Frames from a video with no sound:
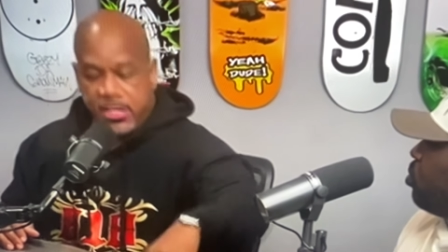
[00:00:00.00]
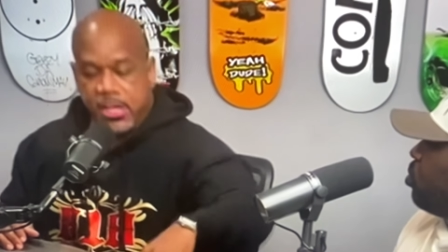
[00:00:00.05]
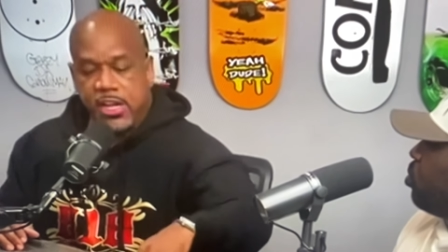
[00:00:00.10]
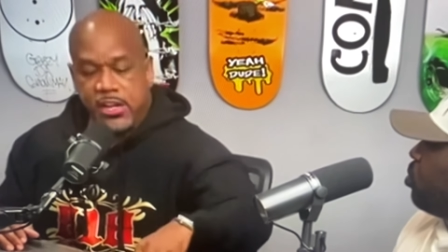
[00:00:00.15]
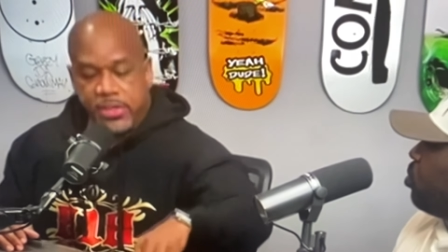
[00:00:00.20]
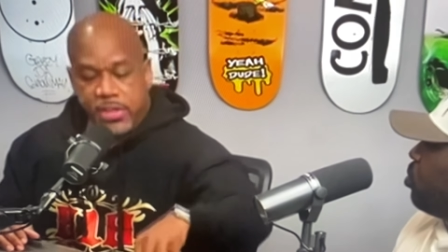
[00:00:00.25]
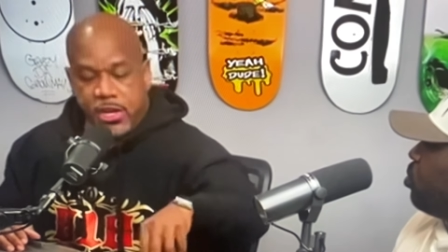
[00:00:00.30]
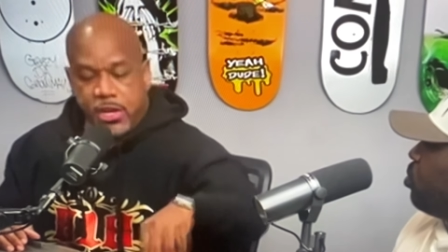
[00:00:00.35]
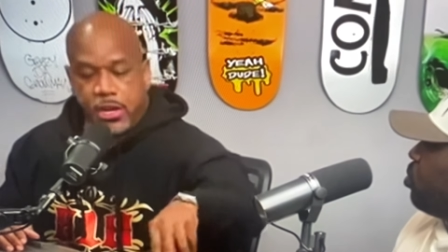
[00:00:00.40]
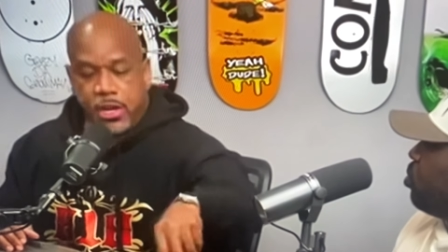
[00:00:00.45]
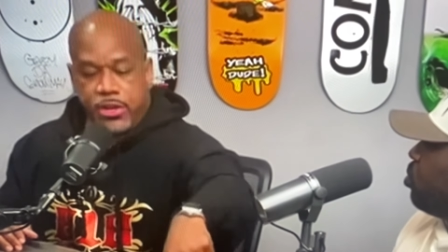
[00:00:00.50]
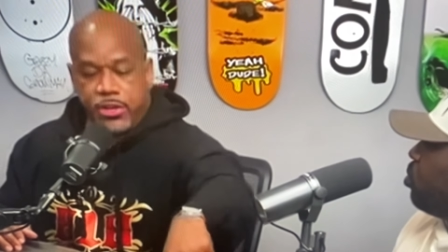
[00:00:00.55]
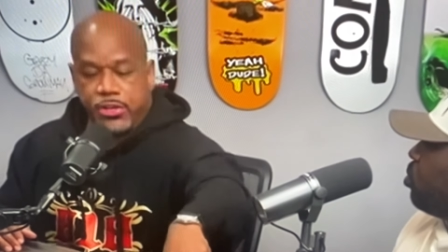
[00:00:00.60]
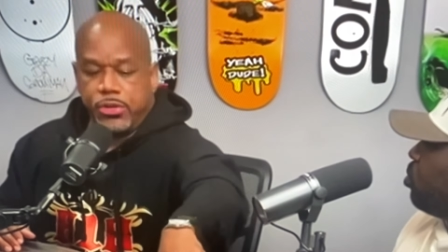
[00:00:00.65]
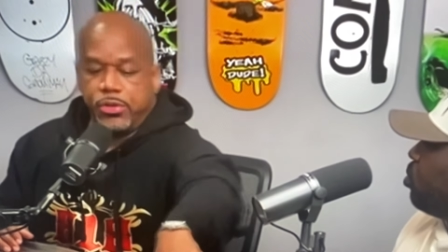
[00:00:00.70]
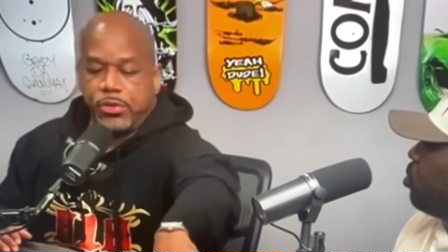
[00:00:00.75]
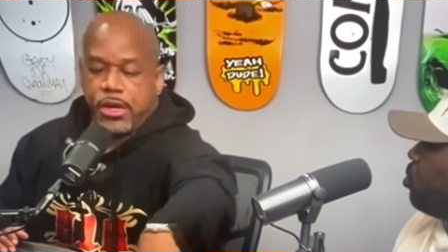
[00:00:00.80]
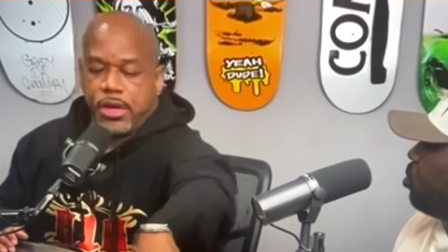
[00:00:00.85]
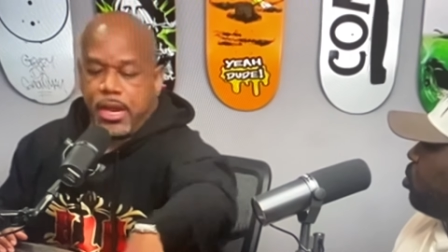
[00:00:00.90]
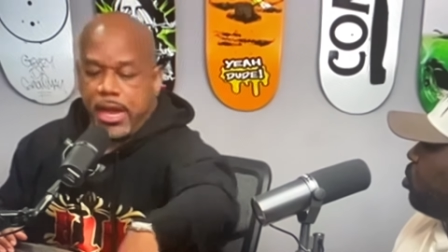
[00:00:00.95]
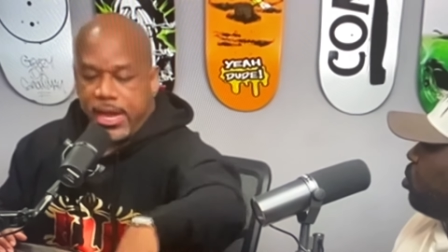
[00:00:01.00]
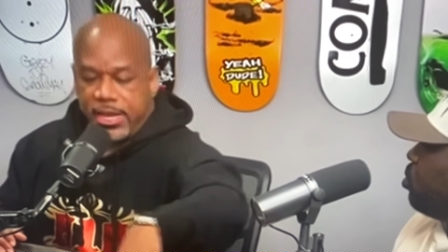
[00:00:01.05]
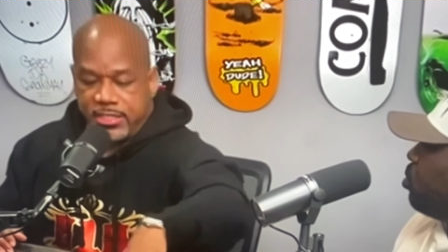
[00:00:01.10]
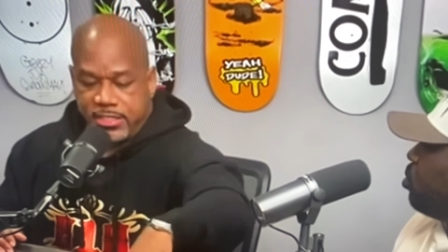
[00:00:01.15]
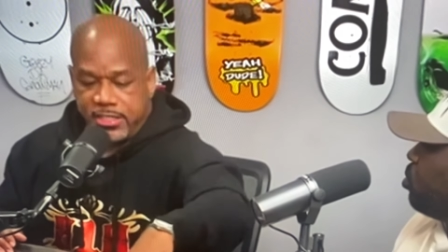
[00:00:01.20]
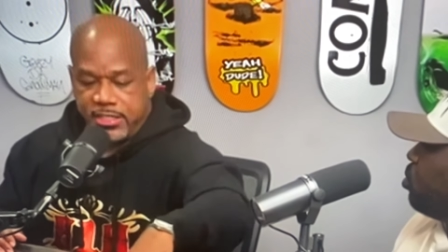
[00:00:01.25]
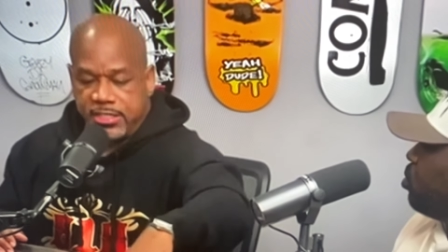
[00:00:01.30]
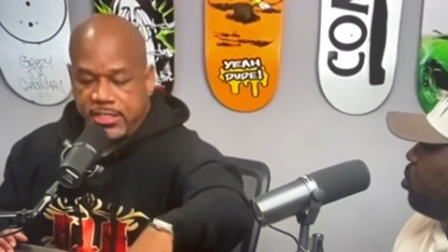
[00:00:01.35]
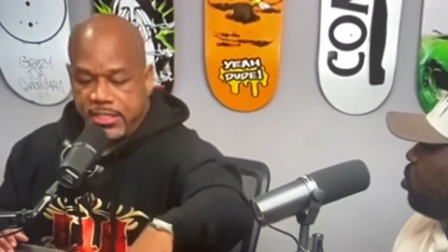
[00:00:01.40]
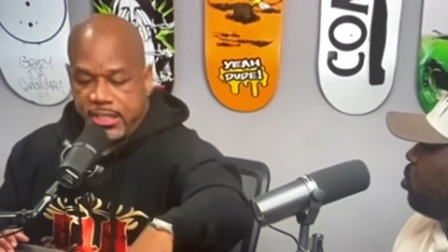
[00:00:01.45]
They're gonna utilize
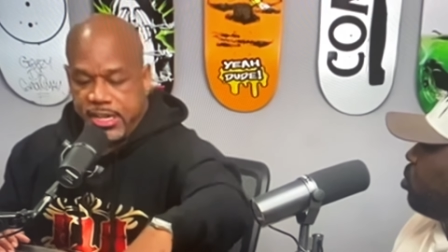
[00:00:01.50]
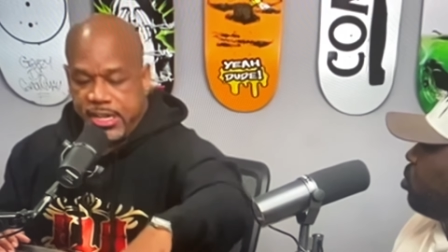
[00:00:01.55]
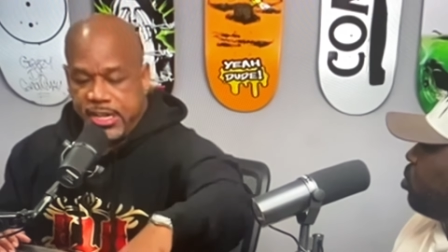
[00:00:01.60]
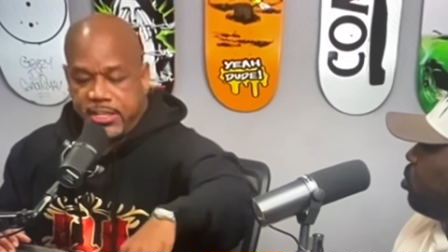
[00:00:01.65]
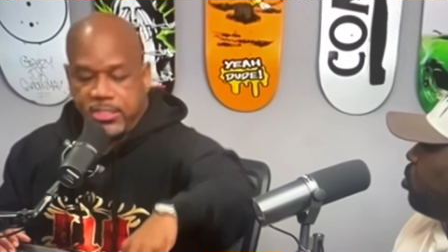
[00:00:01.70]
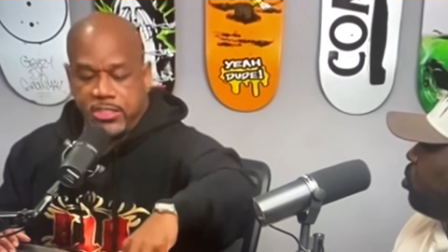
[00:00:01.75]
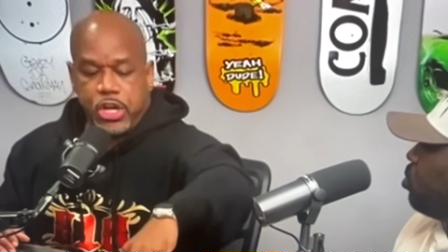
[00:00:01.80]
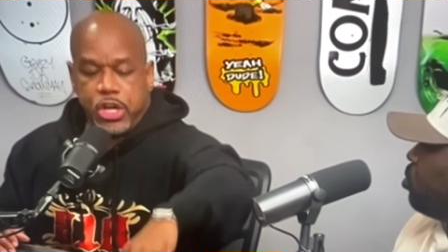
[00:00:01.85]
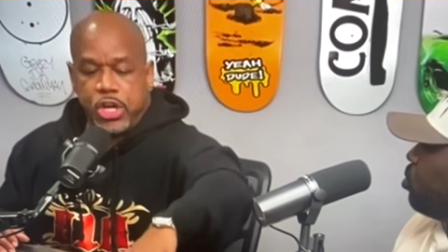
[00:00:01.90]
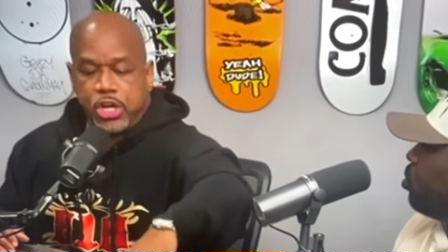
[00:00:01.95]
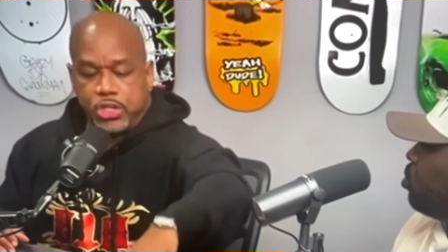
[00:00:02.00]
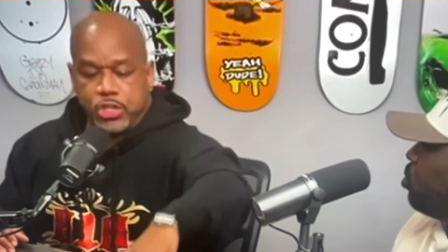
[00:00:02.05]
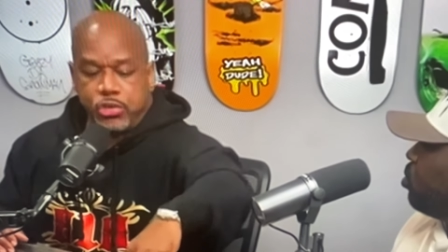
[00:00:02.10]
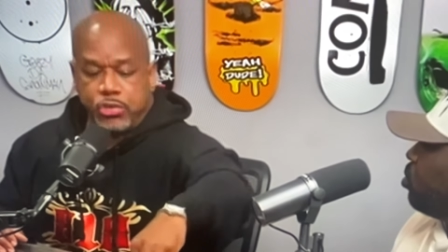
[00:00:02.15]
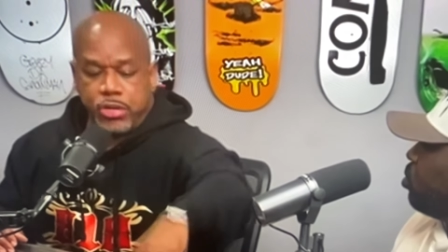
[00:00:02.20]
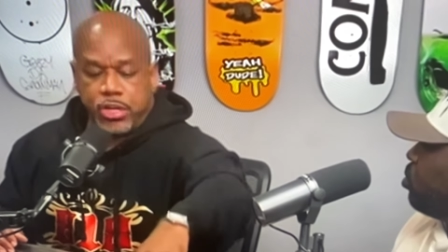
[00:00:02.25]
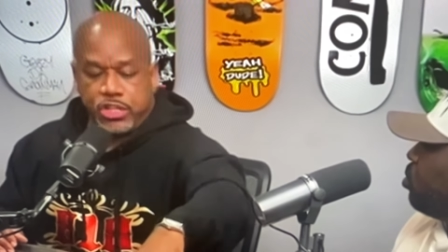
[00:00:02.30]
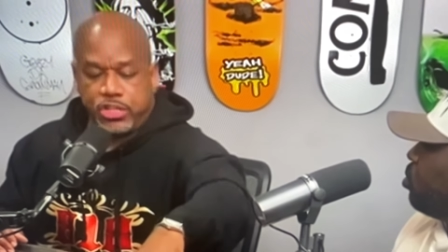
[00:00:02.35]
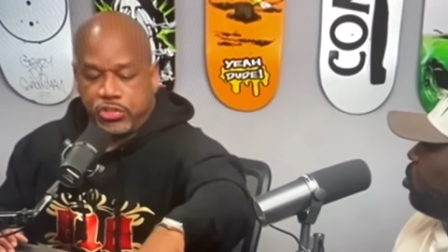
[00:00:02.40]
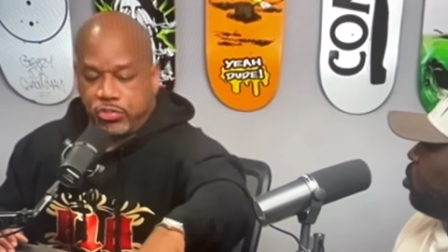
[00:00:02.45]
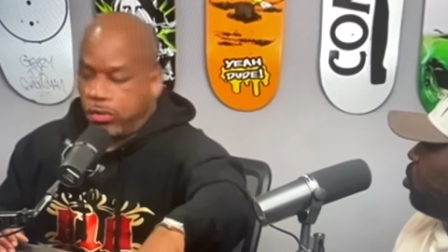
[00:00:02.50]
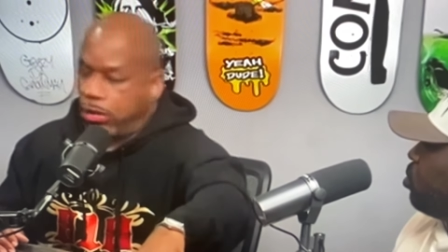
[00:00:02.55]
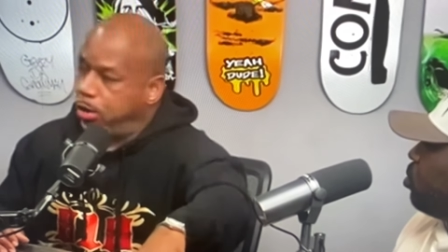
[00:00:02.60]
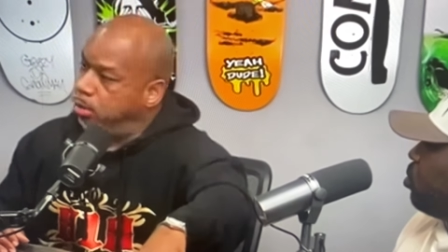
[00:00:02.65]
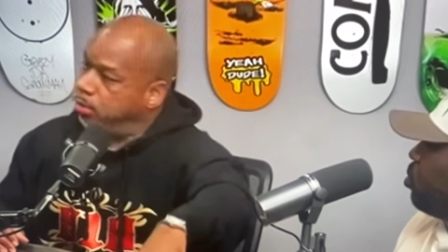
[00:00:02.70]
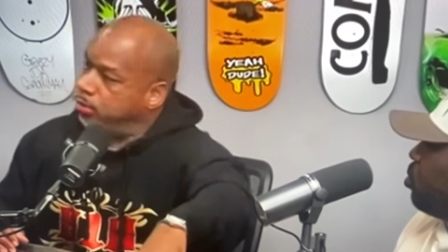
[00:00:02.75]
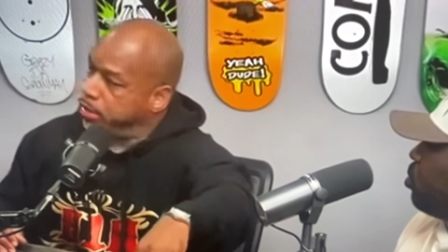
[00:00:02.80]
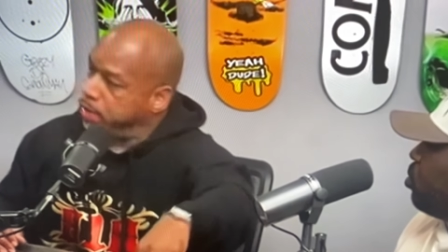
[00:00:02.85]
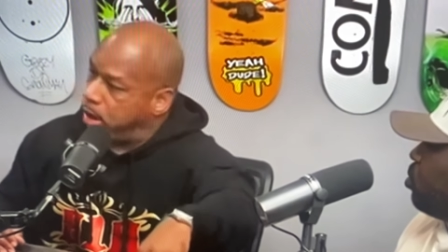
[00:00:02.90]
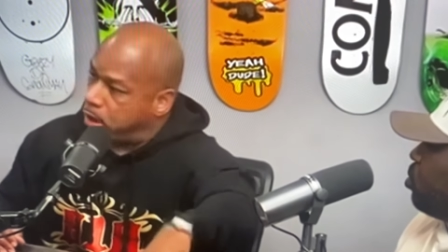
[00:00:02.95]
these things to control
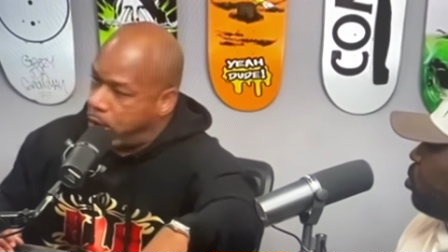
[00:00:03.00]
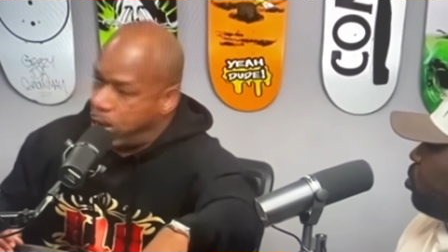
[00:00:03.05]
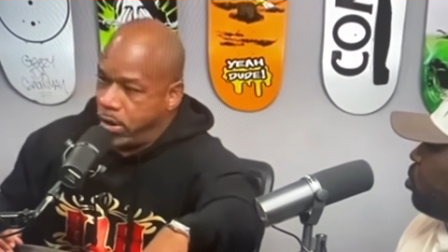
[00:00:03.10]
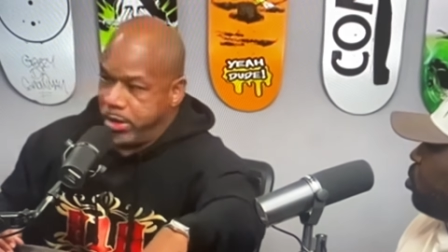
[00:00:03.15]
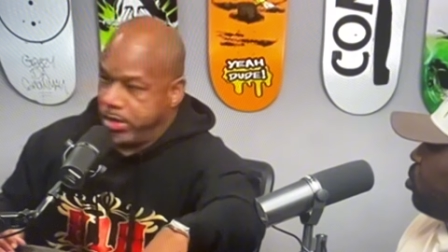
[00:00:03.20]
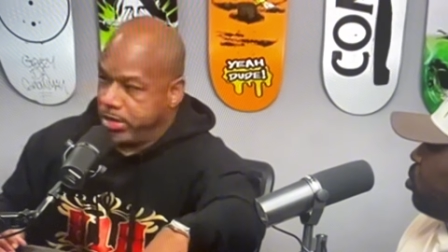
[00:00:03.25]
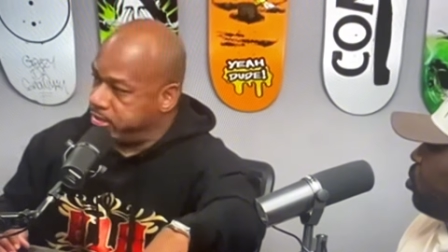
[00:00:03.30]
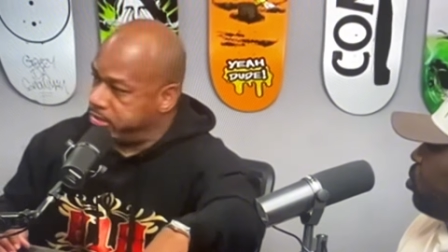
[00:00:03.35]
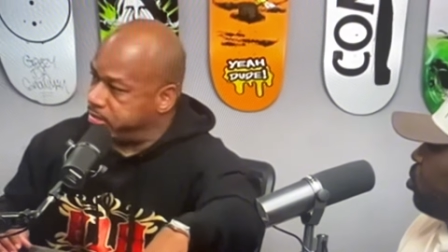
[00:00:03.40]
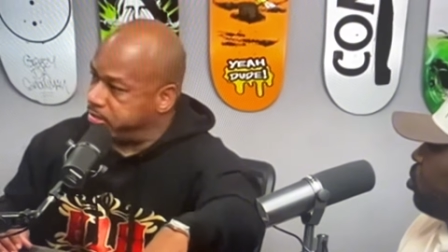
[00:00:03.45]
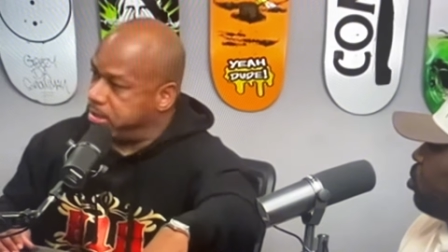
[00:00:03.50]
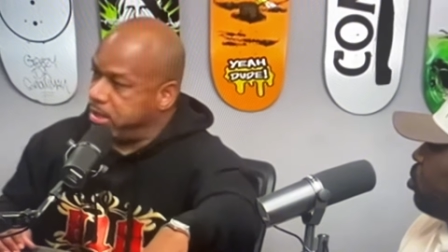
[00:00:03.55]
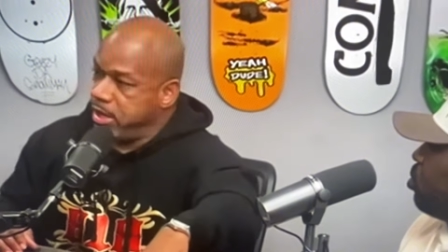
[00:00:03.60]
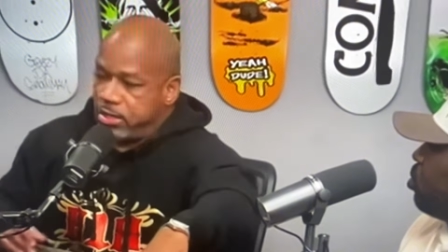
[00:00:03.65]
the artists.